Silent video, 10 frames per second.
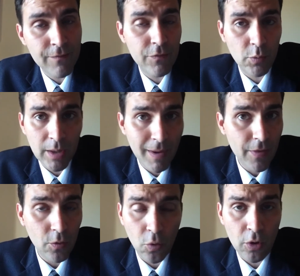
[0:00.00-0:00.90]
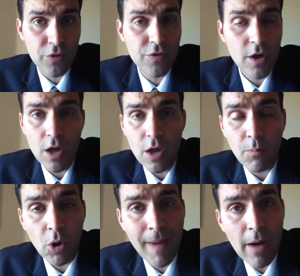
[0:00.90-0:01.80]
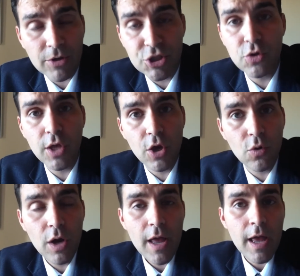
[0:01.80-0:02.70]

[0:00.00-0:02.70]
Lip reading: If you want to buy the course, more power to you.